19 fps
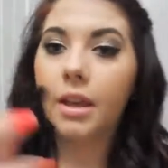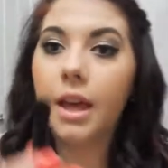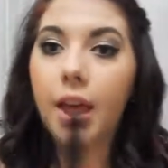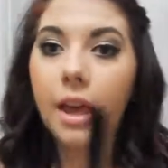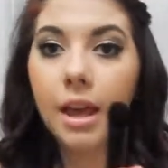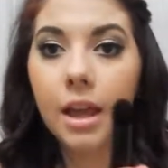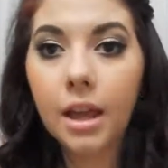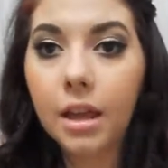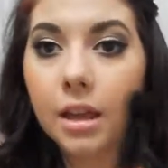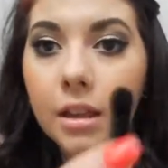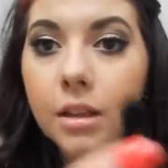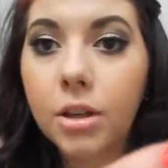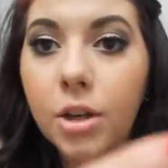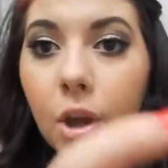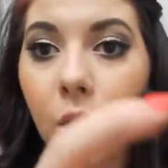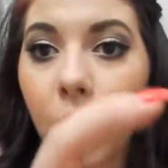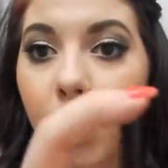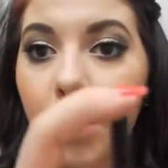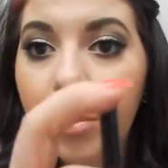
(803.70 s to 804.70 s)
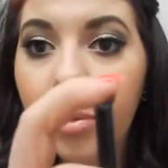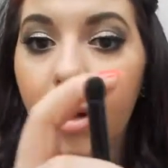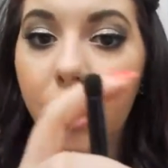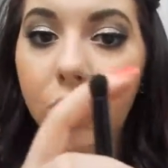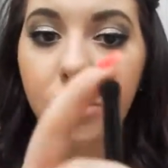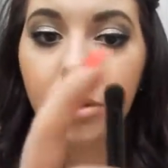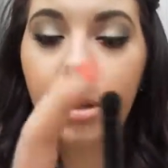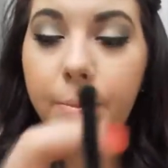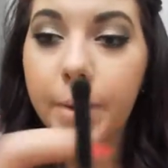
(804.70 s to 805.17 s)
a dome
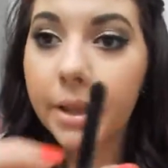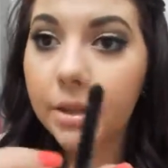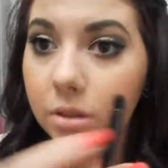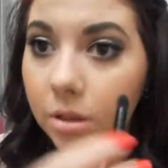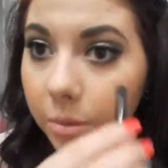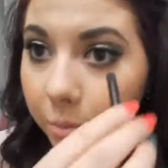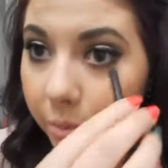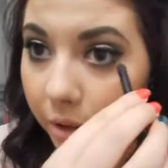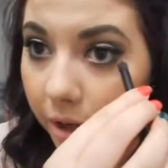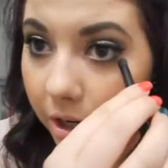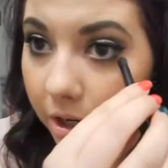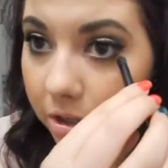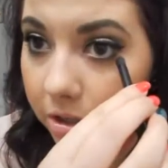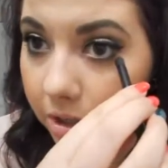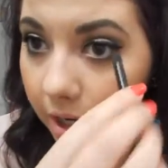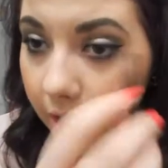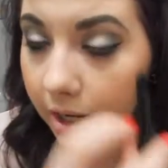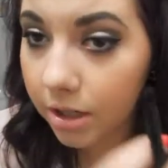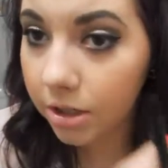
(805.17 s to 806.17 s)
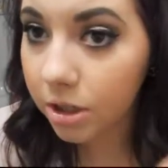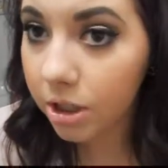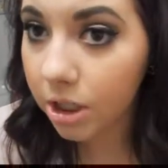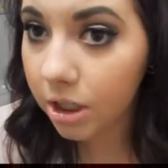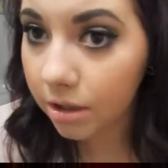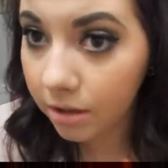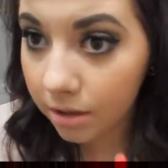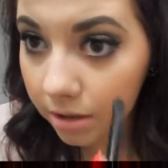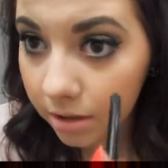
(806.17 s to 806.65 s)
brush or pencil brush and
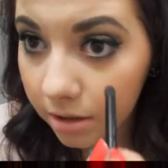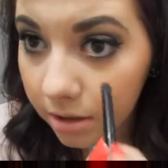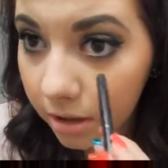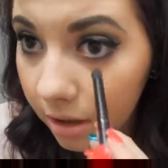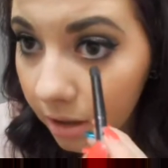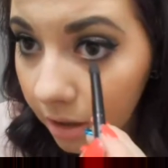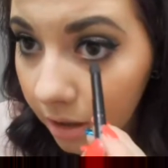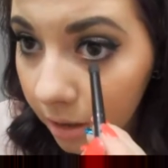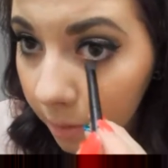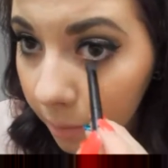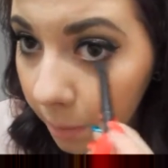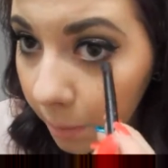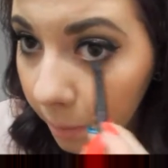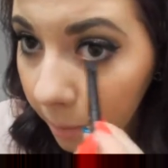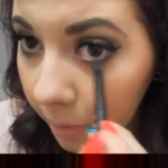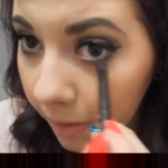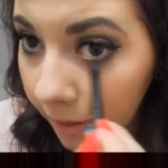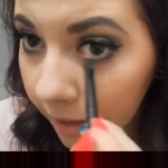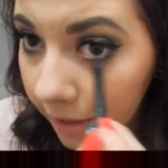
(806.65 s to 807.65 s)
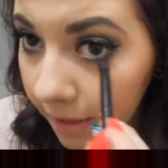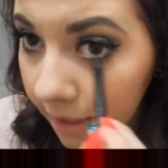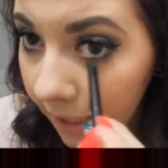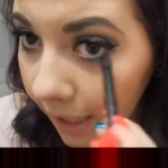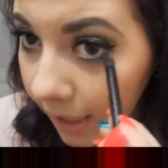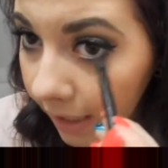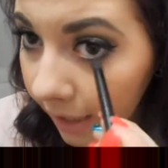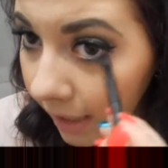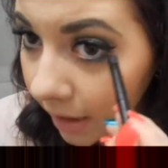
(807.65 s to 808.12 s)
just blend
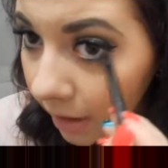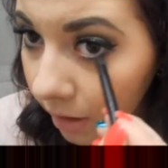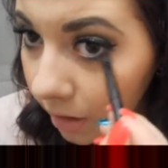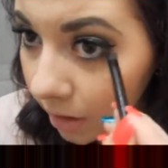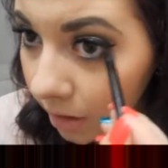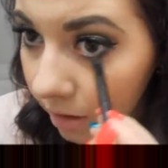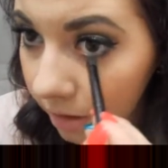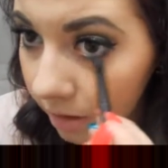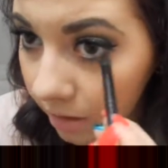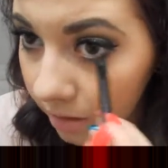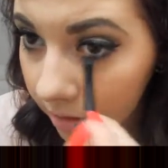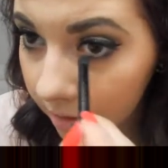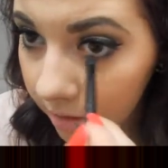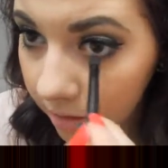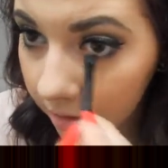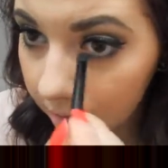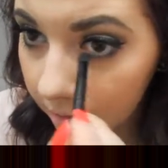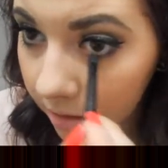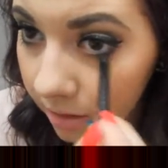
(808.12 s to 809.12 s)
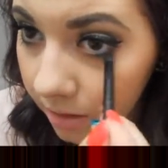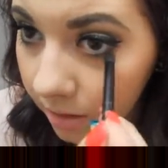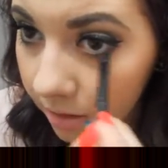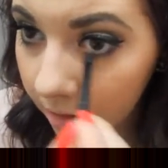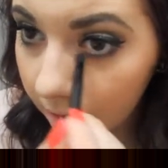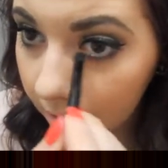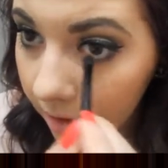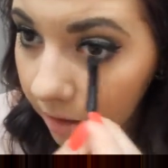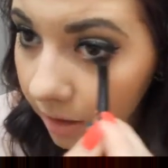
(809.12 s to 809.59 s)
that out,
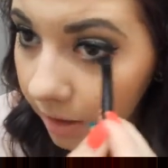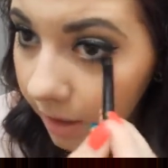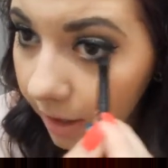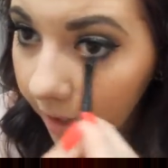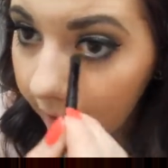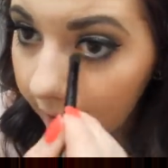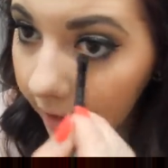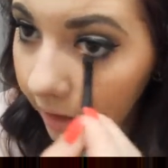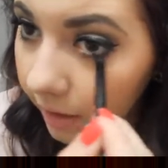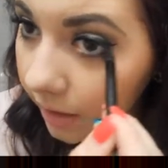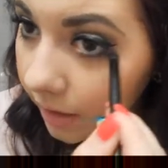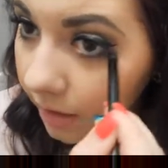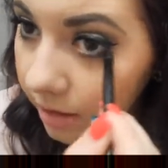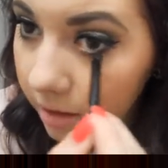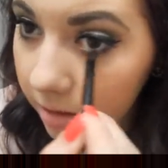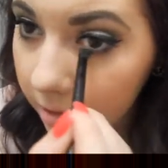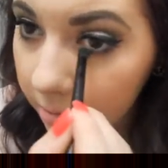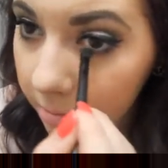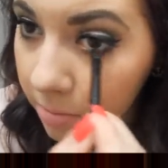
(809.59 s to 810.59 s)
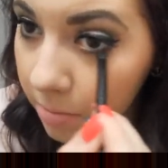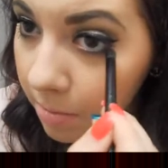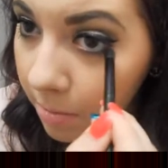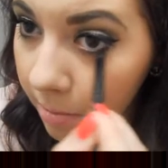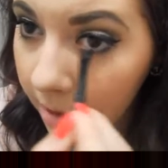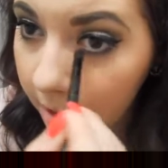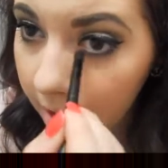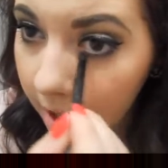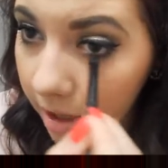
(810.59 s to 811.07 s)
and it looks
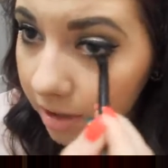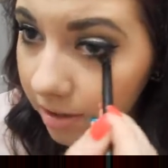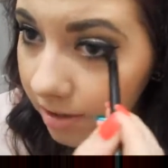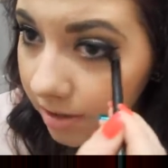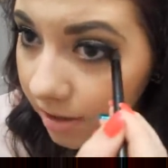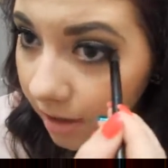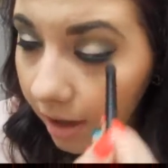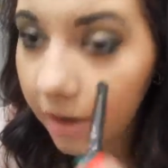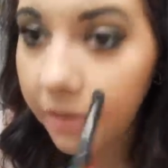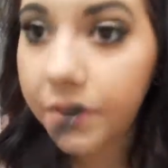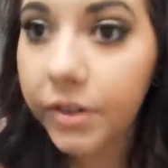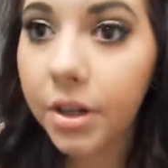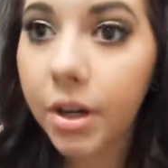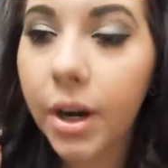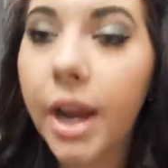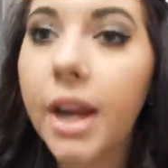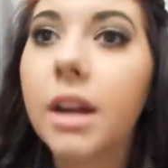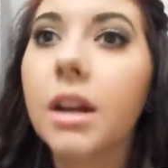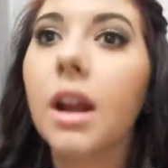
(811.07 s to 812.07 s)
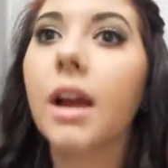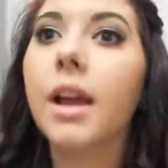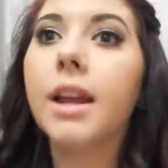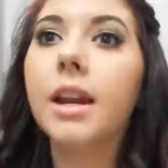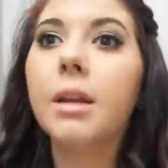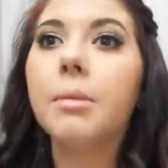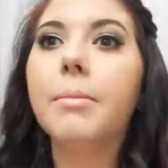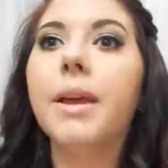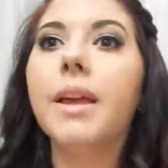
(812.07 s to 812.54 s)
much softer, and
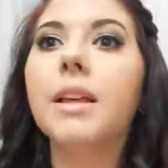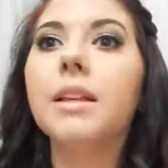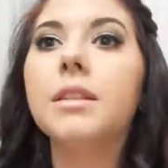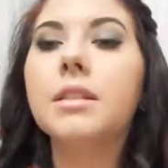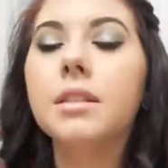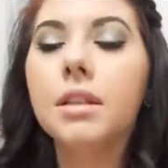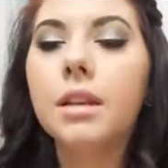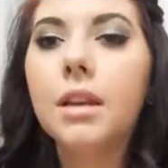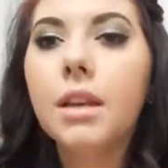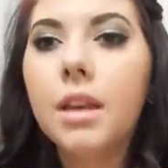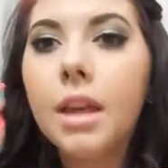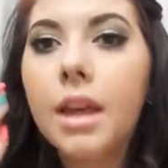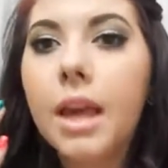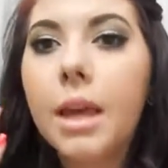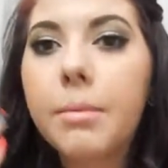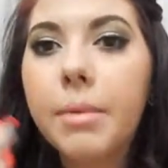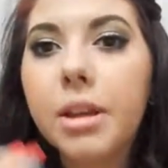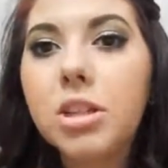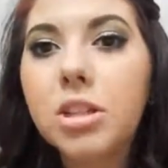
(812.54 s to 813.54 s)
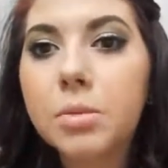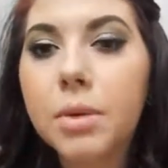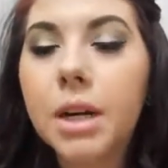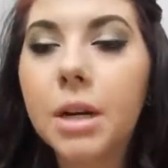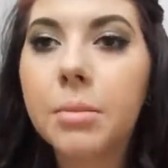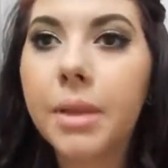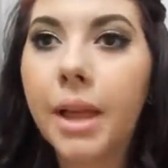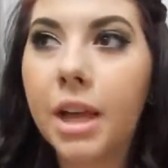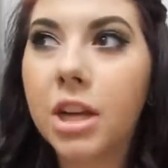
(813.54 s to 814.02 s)
it makes your
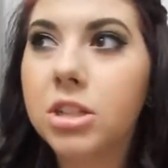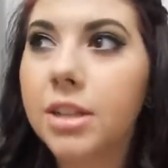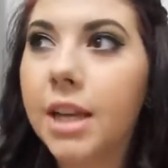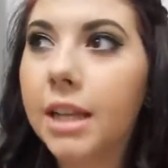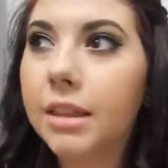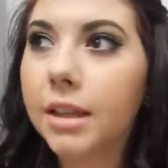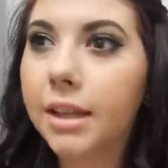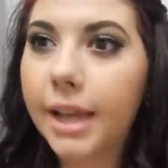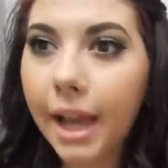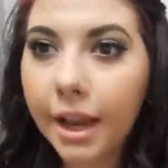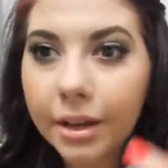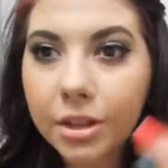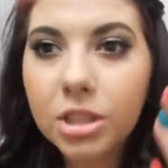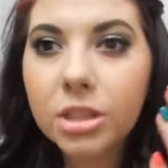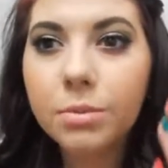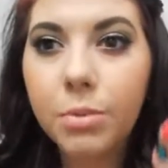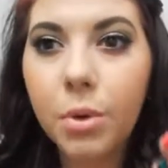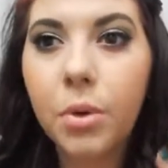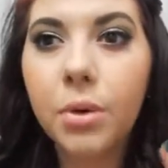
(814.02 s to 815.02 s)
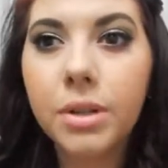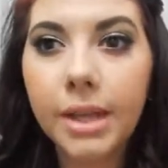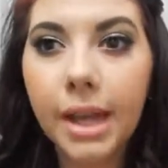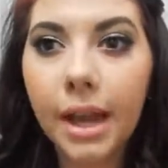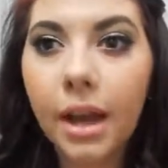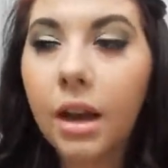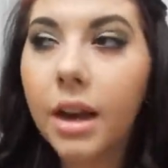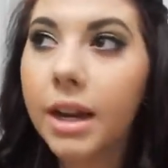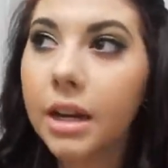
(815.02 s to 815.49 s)
bottom lash line look kind of smoked
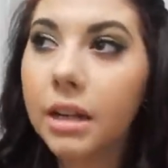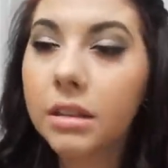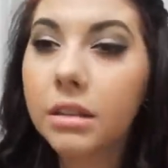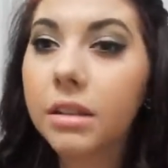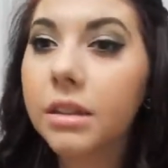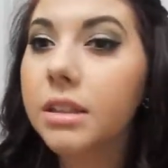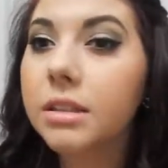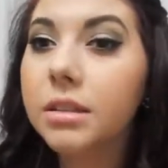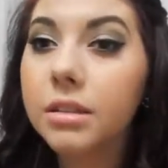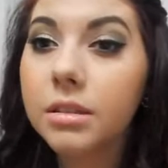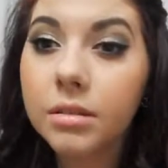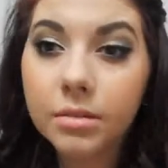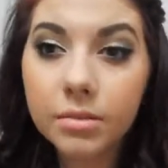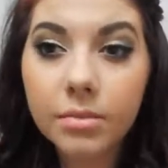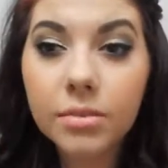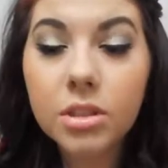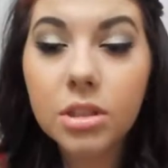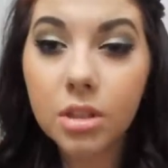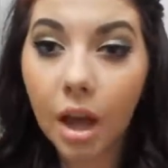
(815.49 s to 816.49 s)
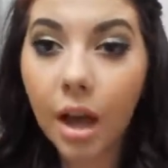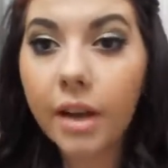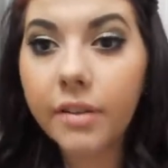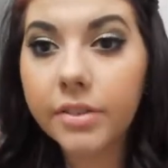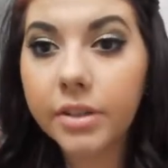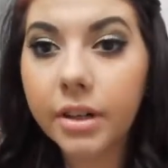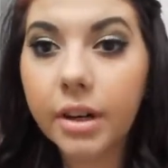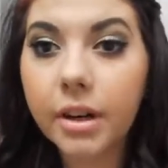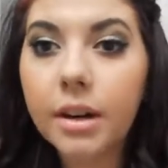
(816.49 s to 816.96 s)
out, and it looks
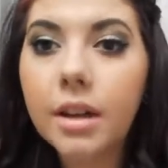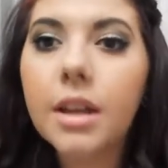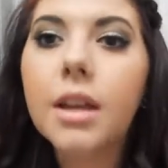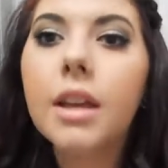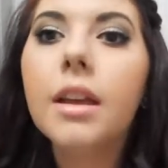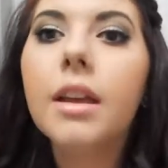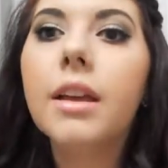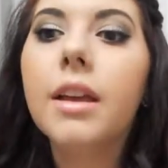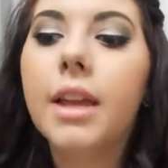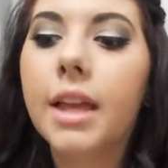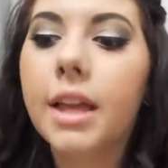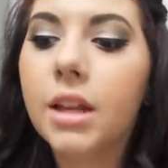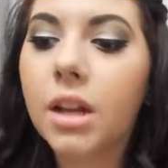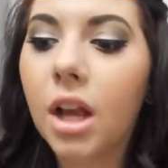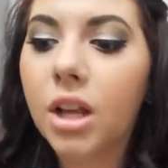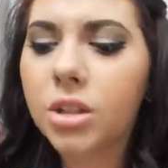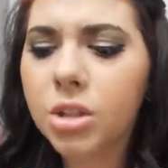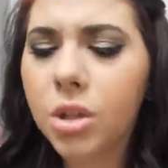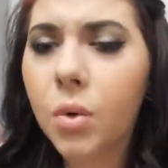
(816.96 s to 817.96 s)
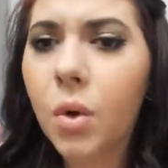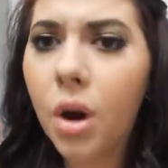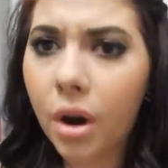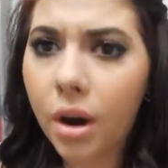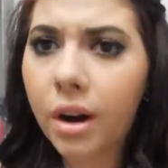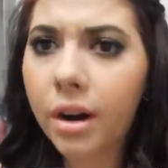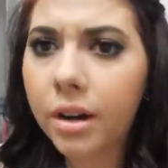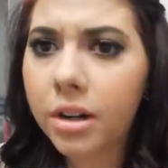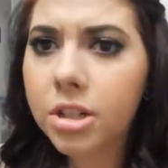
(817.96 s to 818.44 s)
softer and not so
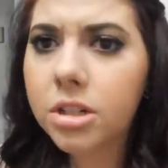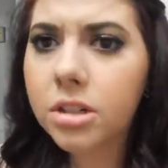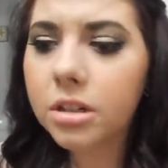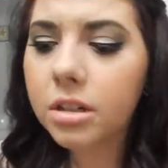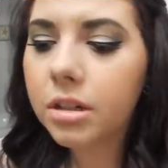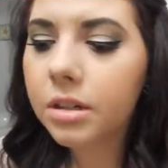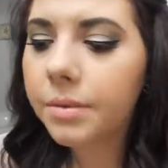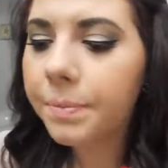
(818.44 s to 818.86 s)
harsh.